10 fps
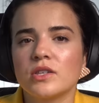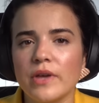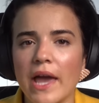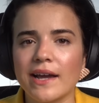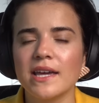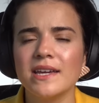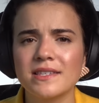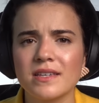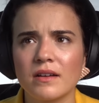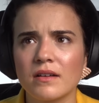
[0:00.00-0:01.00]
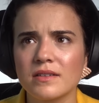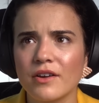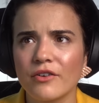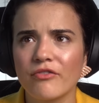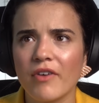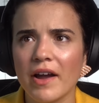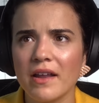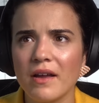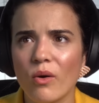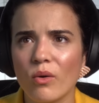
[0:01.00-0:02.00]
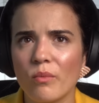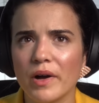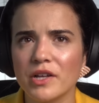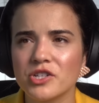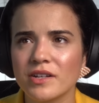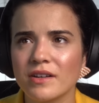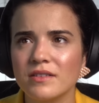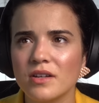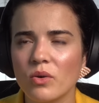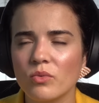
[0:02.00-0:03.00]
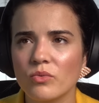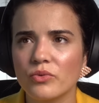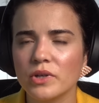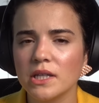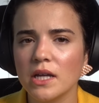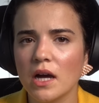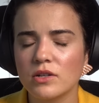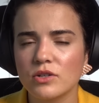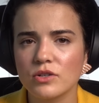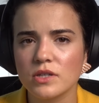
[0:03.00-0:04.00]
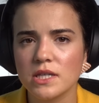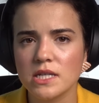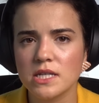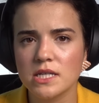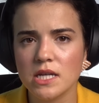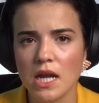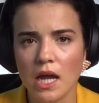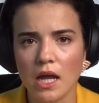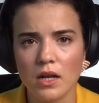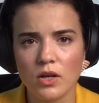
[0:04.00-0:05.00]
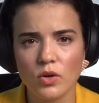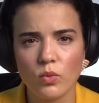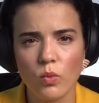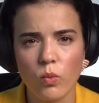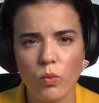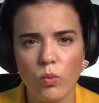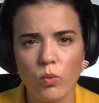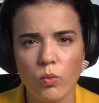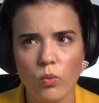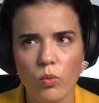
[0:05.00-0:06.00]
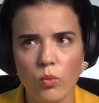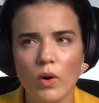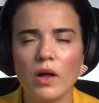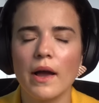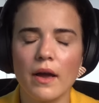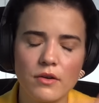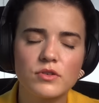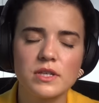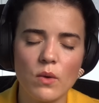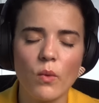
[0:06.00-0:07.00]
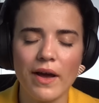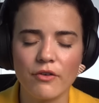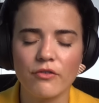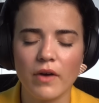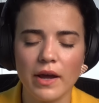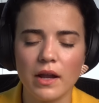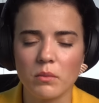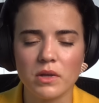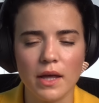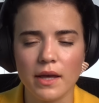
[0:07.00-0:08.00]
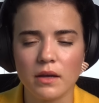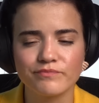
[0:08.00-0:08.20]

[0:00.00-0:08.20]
yeah, Kingston and Ozzy are fighting a whole bunch, and I don't really understand... Well, I understand why they're fighting, but, like,